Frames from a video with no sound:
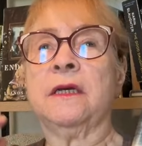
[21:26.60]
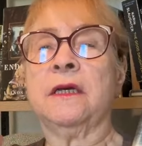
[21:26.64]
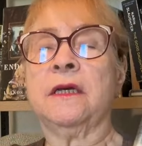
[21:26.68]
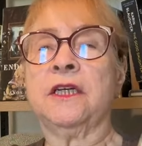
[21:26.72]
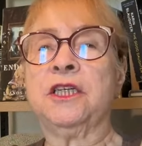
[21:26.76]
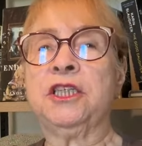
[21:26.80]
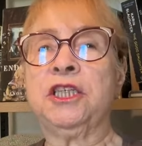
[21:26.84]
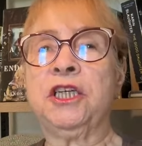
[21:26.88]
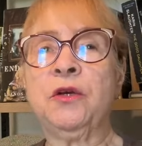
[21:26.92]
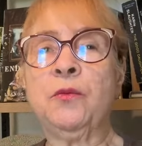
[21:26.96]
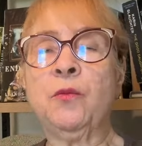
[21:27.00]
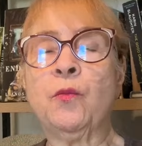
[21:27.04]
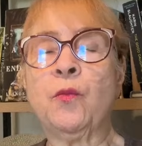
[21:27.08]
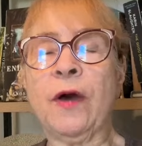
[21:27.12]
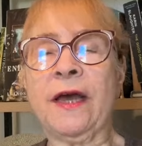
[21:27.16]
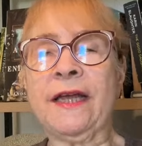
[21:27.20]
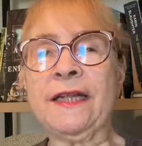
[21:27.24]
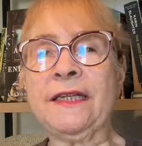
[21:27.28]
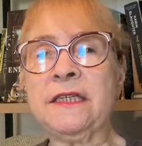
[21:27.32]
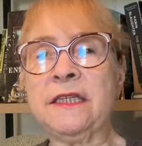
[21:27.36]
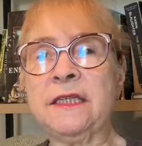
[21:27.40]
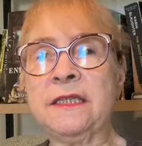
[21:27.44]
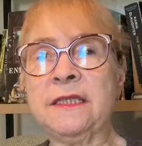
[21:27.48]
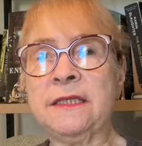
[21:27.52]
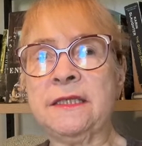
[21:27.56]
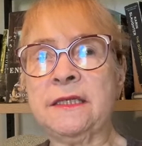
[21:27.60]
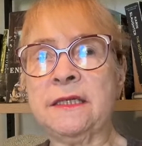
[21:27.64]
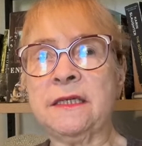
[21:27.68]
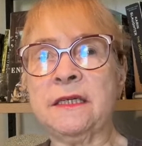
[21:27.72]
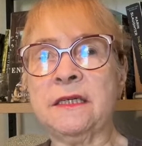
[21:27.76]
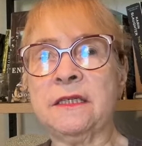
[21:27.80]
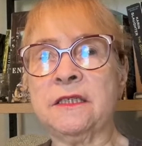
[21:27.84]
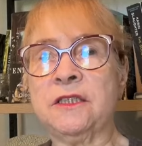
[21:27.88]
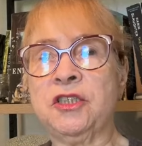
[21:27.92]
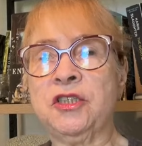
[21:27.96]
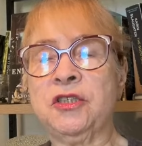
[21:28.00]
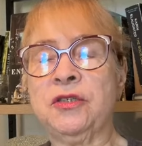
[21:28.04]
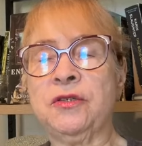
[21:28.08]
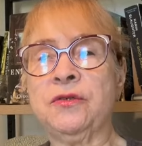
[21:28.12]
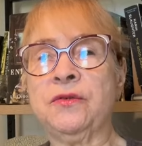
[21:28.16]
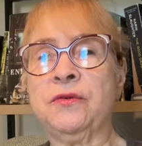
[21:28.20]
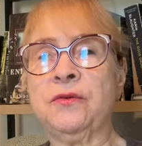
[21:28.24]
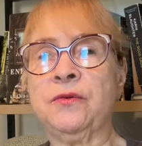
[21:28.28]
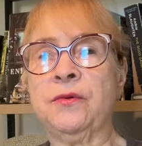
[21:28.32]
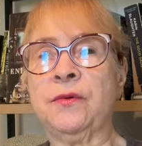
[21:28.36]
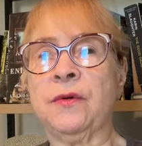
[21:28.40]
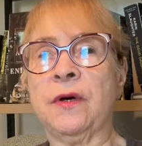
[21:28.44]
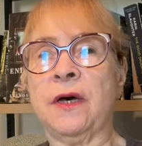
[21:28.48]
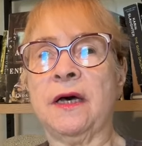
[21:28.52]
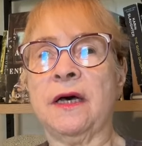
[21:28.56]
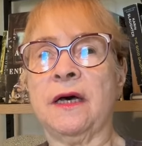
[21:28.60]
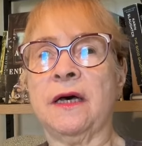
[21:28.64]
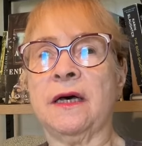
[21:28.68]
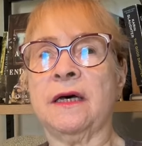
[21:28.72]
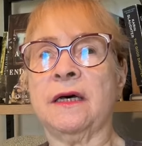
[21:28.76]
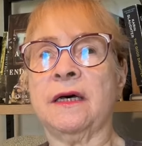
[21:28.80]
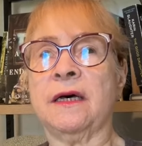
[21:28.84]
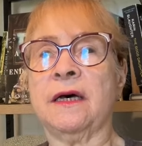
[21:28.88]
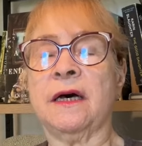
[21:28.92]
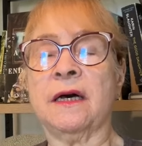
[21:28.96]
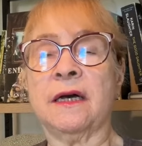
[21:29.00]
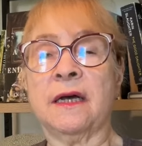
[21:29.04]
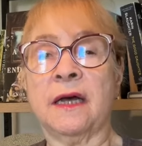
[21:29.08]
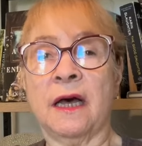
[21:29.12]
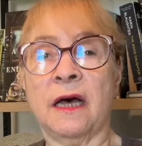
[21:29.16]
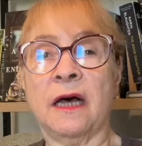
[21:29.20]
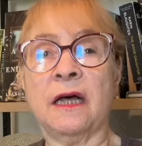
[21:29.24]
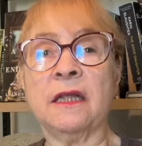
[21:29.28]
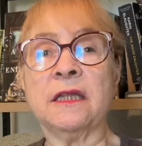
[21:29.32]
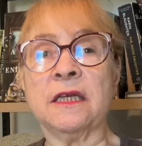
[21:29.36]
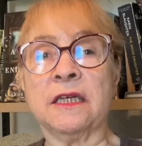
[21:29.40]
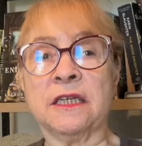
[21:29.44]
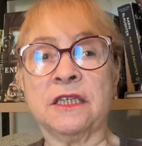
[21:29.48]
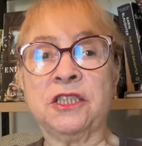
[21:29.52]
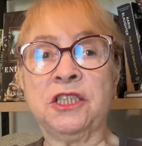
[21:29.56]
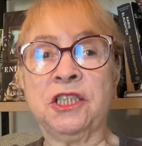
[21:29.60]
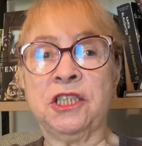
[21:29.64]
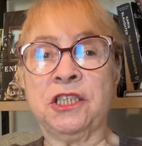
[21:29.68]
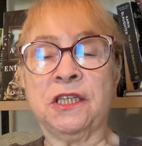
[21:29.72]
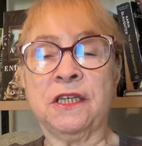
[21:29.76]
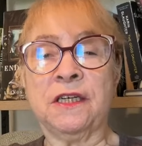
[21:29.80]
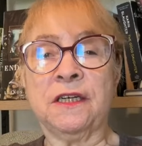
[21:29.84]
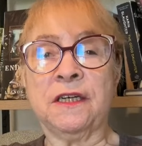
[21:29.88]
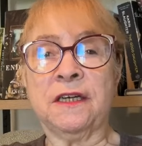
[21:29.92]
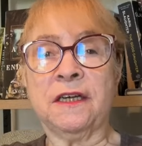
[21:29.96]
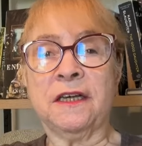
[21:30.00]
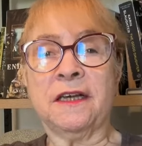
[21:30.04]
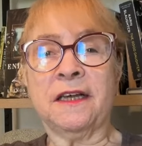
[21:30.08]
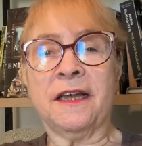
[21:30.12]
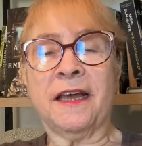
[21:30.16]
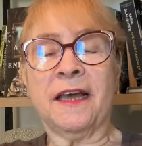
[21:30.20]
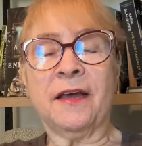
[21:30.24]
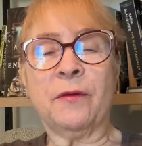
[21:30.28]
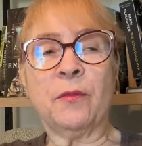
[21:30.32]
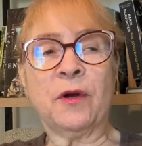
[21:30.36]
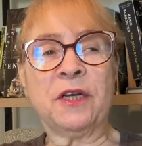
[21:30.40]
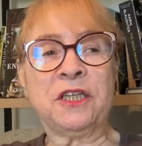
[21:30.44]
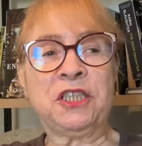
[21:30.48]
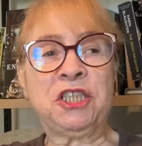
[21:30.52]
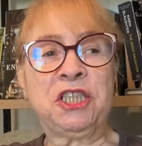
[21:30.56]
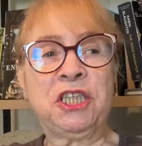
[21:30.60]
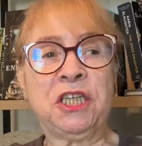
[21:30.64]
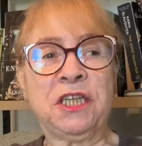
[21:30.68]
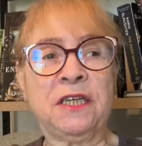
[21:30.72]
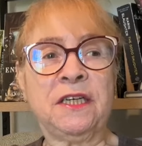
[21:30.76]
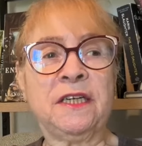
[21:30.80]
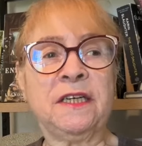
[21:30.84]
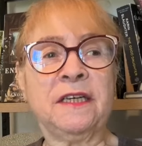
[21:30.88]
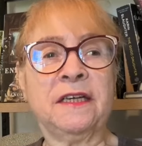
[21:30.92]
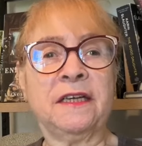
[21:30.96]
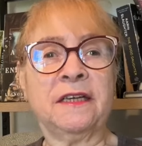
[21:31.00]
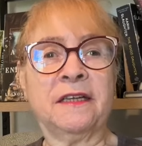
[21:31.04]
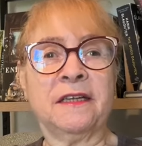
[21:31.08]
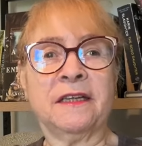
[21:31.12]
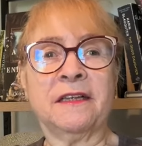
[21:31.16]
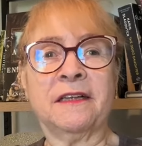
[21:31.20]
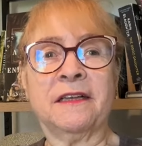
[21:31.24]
she went to a college when she,